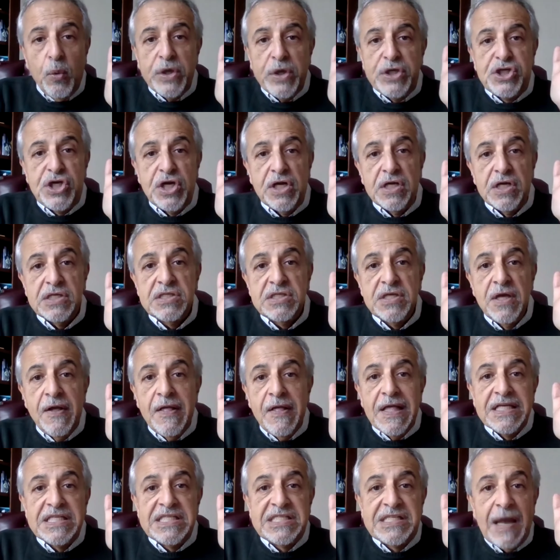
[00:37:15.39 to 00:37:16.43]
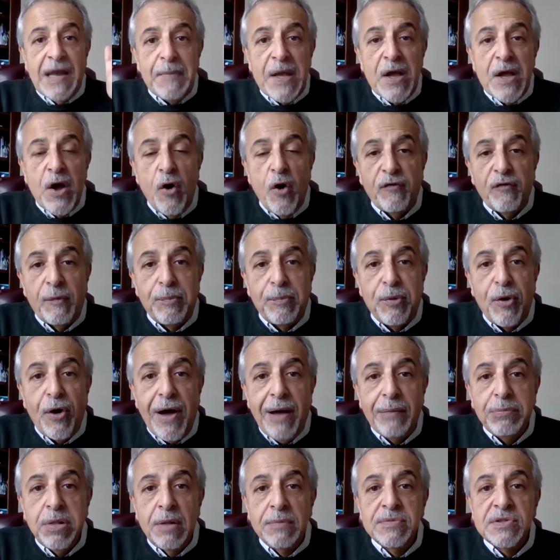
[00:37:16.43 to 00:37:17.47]
which is stepping over
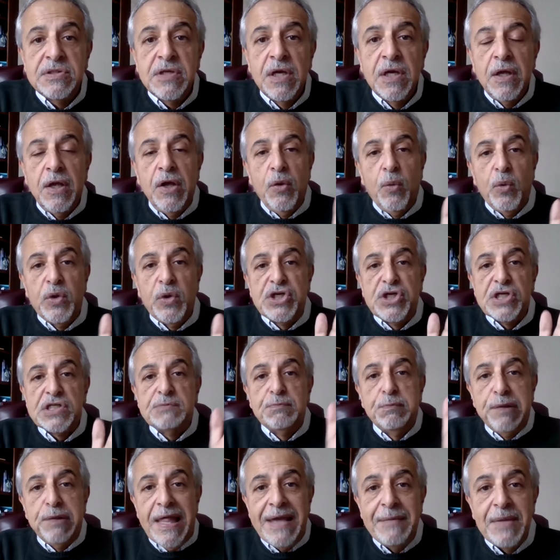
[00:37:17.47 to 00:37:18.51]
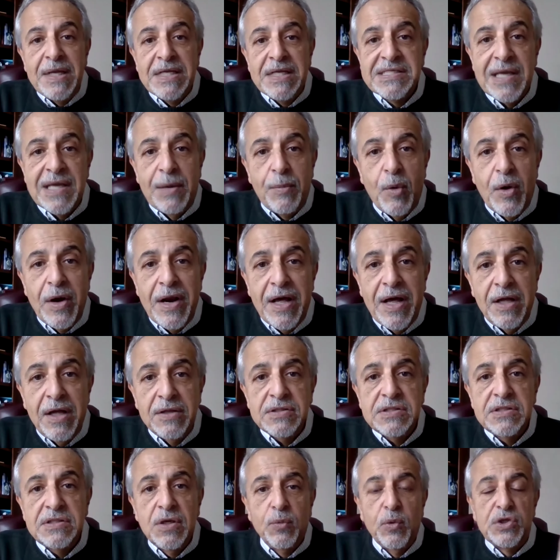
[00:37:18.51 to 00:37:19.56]
problems, which is blaming someone
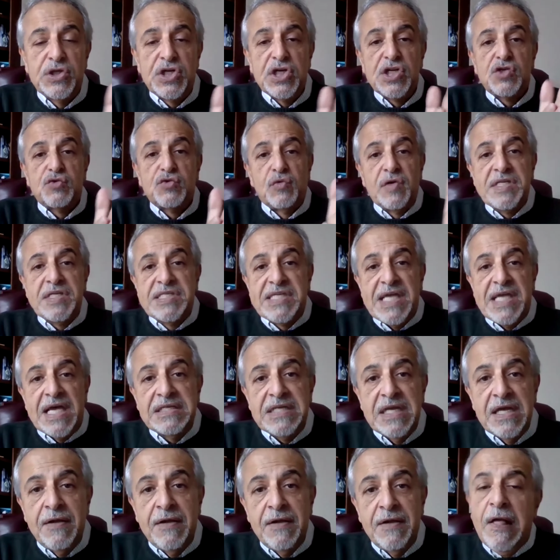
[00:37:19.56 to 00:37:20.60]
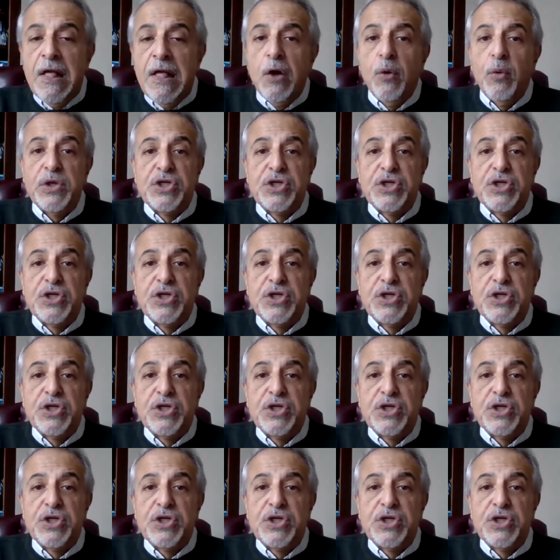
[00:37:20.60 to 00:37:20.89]
else, which is resenting,